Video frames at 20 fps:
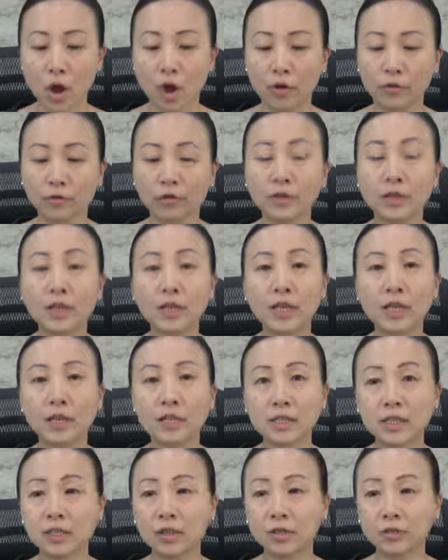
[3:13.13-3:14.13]
For the
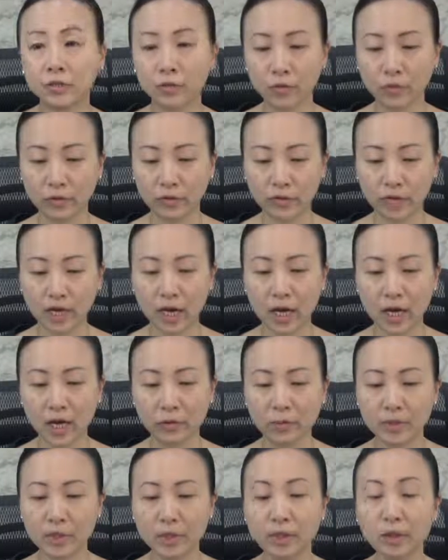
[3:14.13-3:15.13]
listing of author
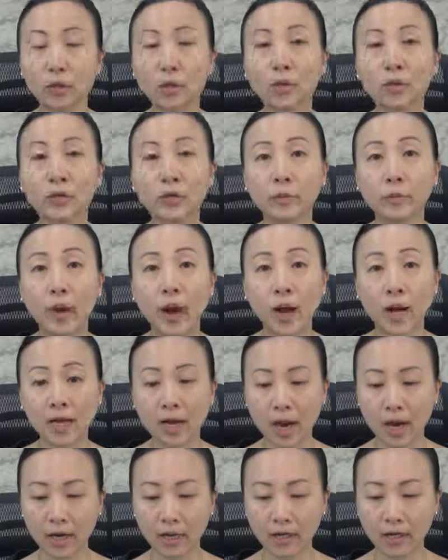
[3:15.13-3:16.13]
names in the author
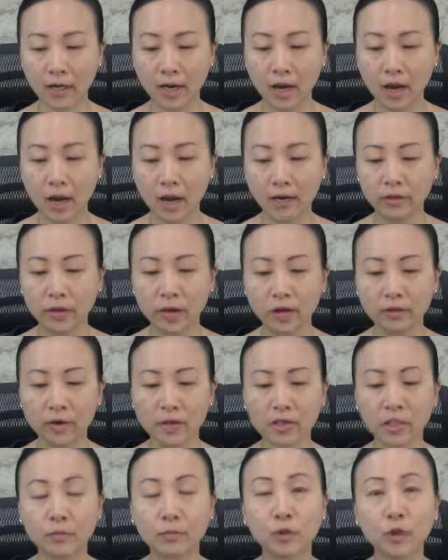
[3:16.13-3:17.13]
byline, there are
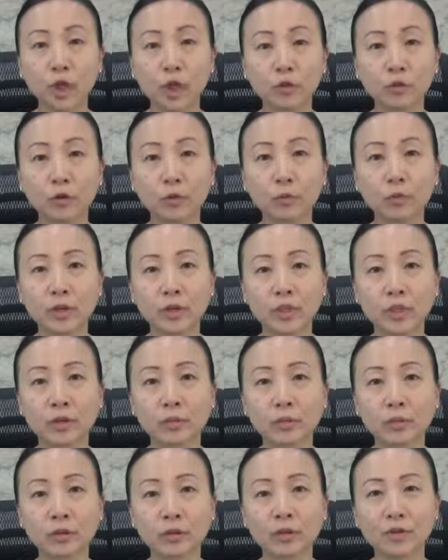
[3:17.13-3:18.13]
some general
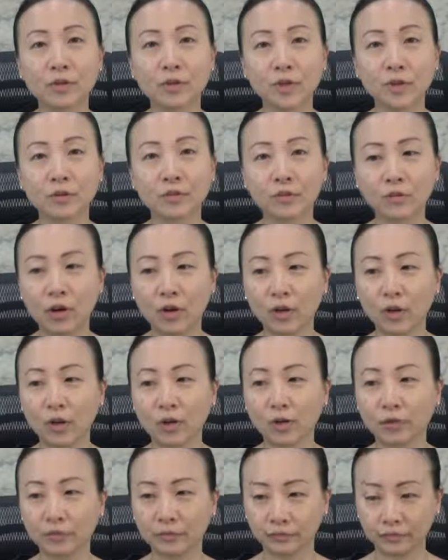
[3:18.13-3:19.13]
principles you can
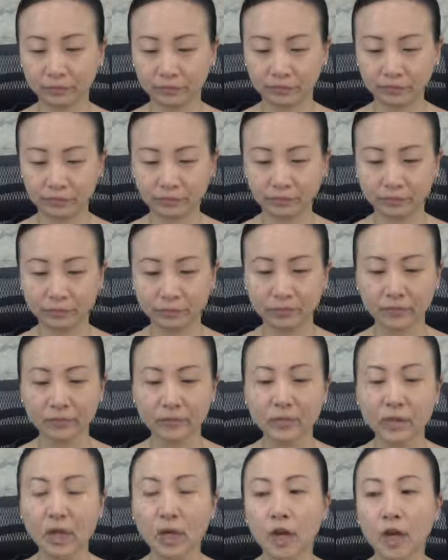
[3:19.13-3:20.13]
follow.
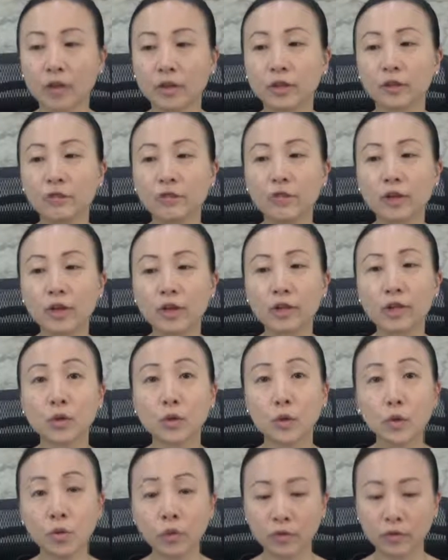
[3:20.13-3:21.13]
The first
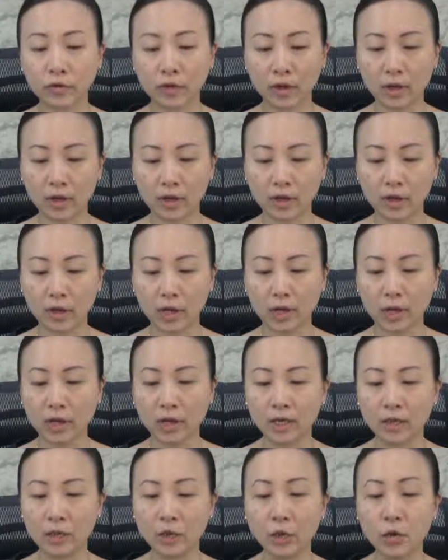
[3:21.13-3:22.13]
author
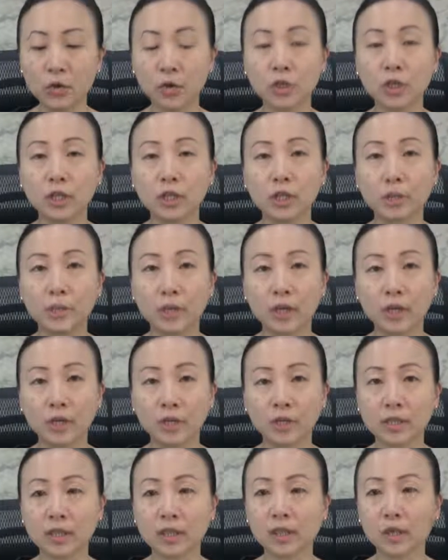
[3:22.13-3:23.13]
is usually the
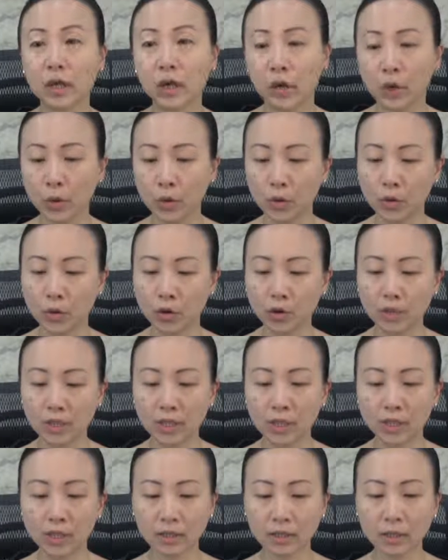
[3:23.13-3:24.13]
person who
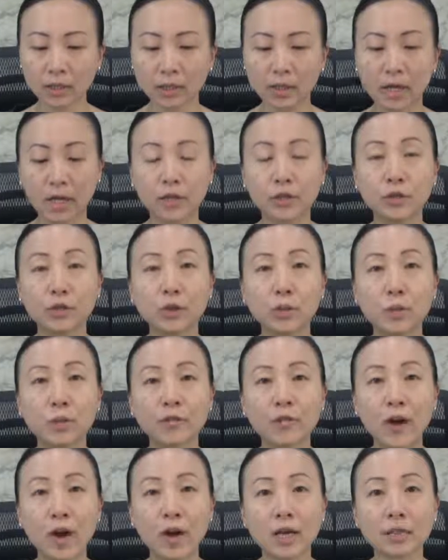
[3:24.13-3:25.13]
conducted and
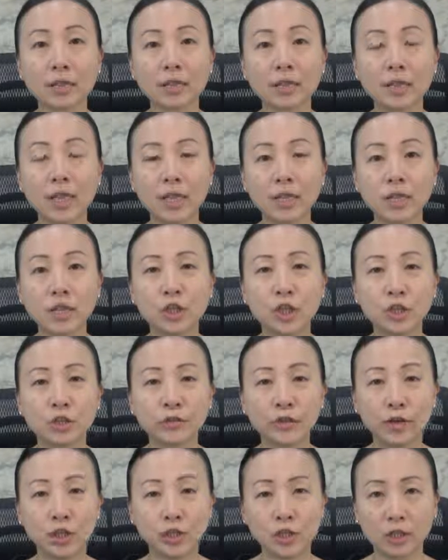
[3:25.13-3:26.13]
supervised the data
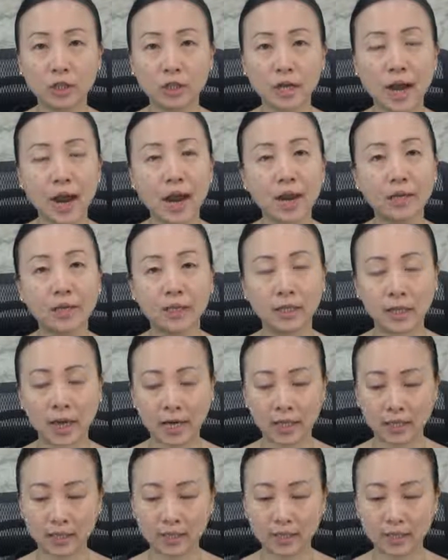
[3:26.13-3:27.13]
generation and
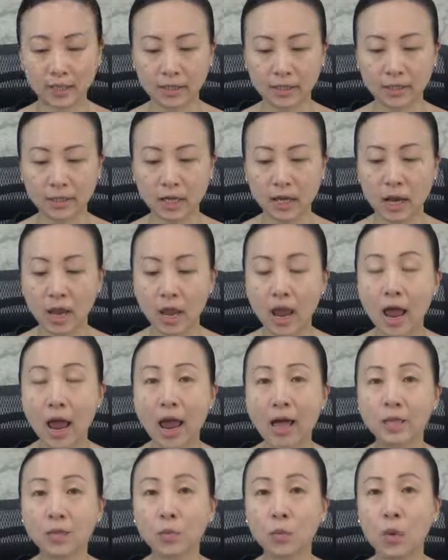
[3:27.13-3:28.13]
analysis,
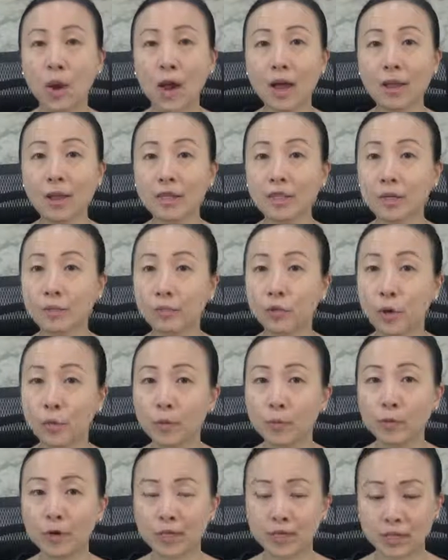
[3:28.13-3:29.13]
as well as the proper
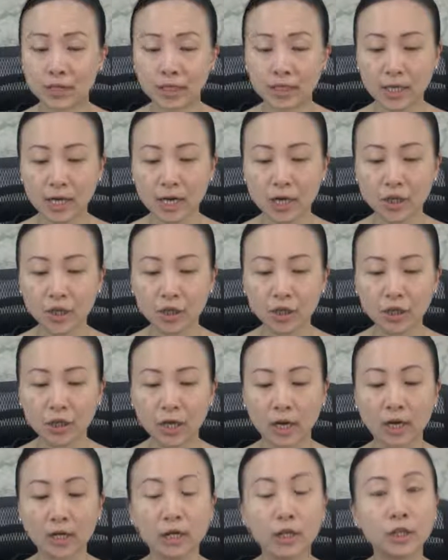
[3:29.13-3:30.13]
presentation
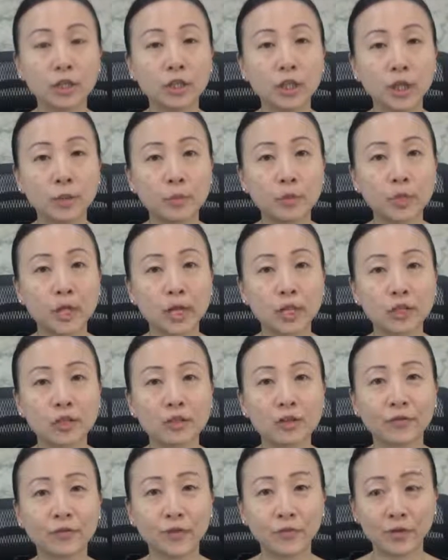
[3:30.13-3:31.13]
and interpretation
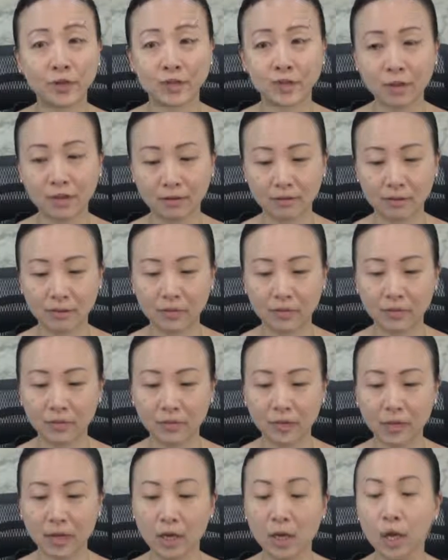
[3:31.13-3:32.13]
of the results,
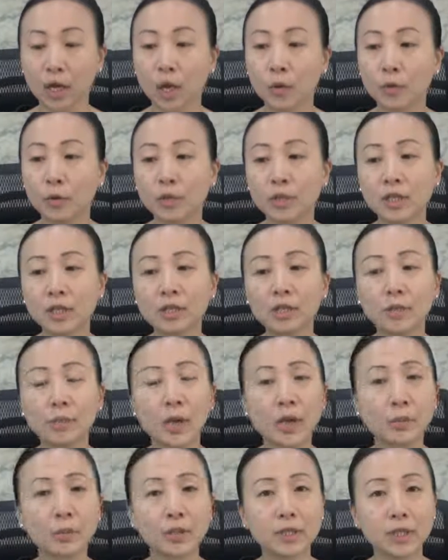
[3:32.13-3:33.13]
putting the
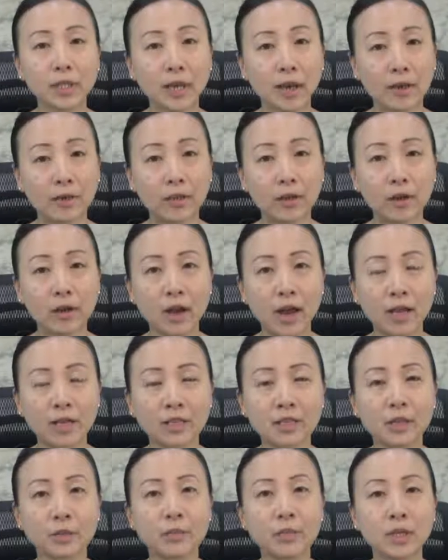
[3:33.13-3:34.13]
paper together and
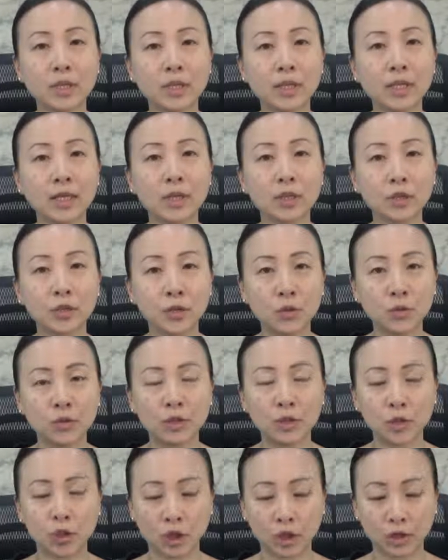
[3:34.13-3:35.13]
submitting it to the
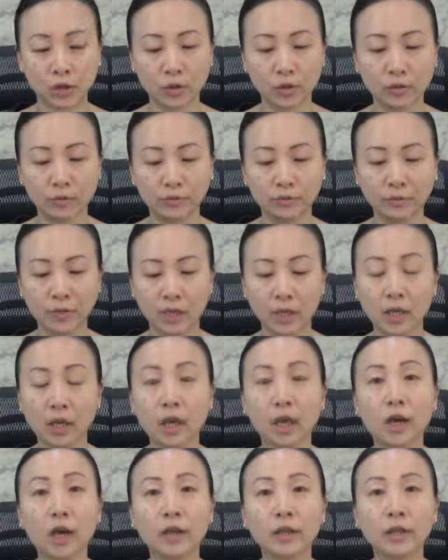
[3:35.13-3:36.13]
journal.
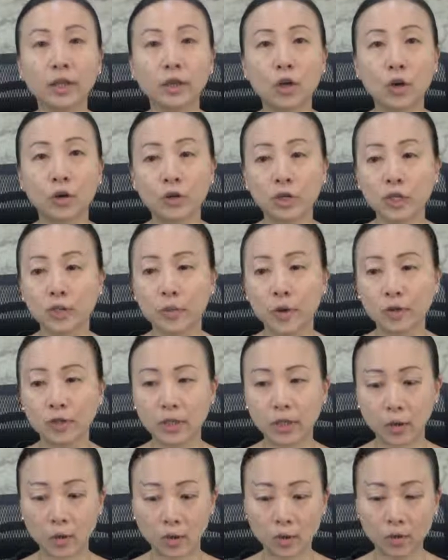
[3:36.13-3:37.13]
The
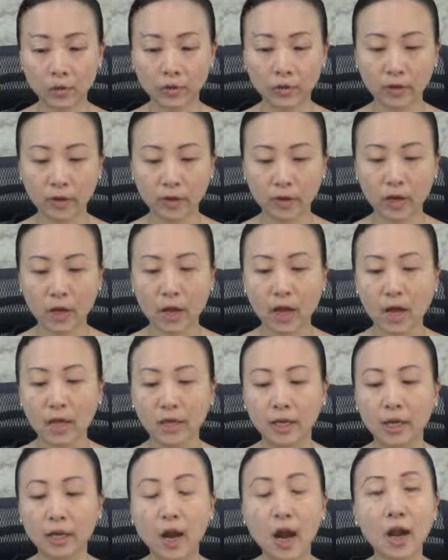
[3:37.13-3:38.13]
corresponding author
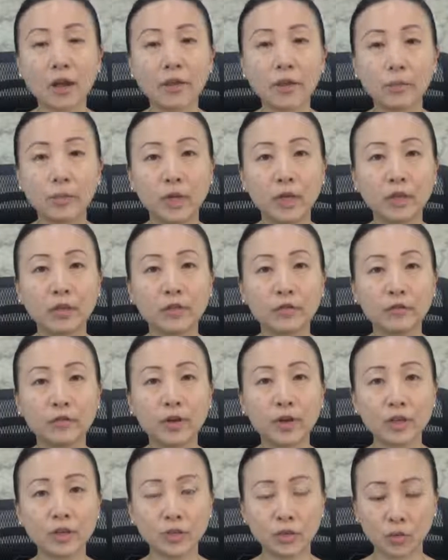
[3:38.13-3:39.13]
can either be the
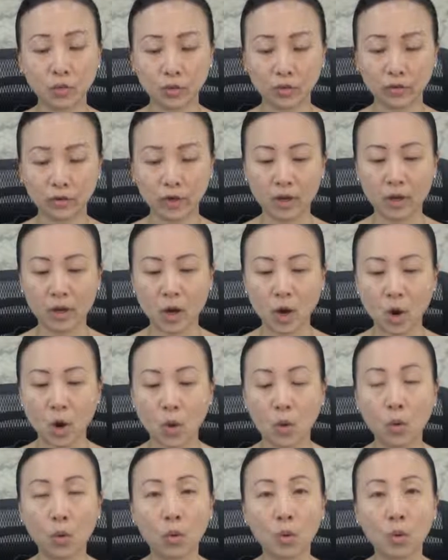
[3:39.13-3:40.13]
first author
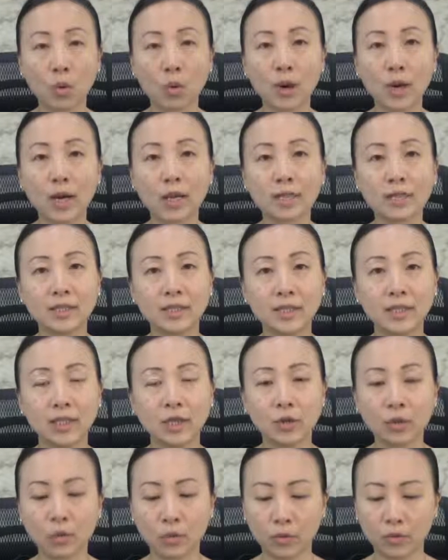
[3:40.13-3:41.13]
or a
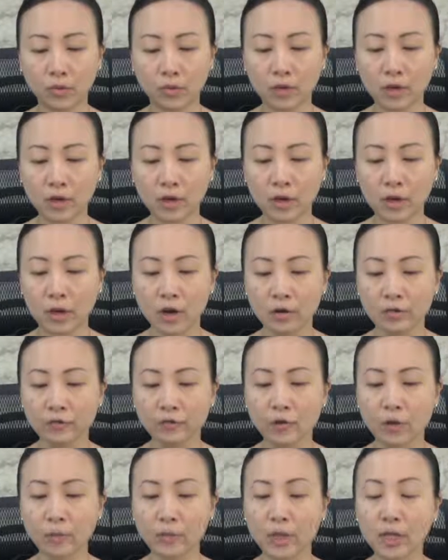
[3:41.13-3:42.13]
senior author
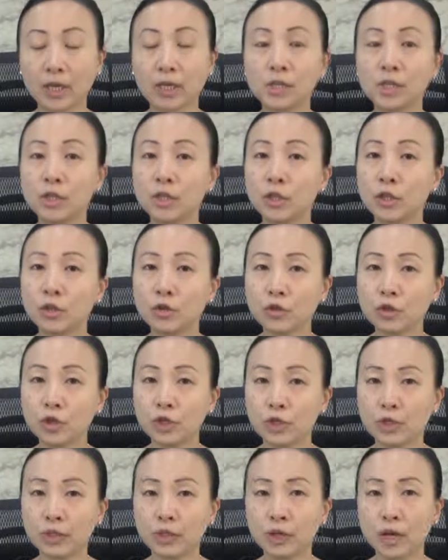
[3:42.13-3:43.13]
from the
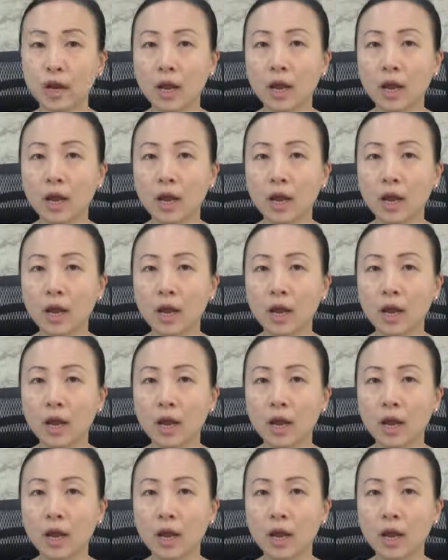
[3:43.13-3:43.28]
institution,